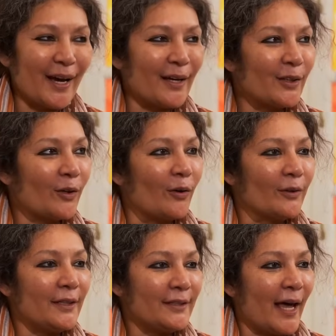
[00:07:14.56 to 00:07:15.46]
the
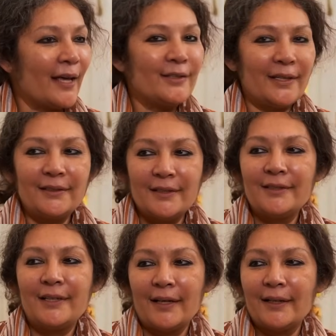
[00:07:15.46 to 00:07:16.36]
Congress has in
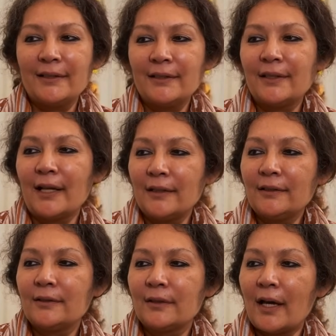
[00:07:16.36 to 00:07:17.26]
this day and age a
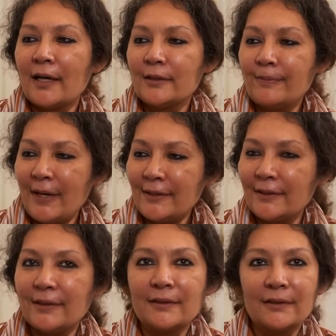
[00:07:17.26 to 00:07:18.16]
Dalit as a
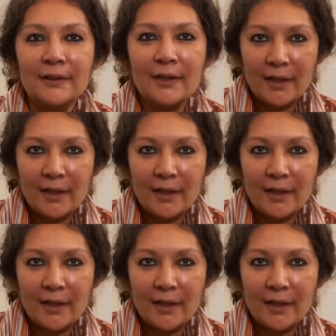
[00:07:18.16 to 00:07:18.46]
president.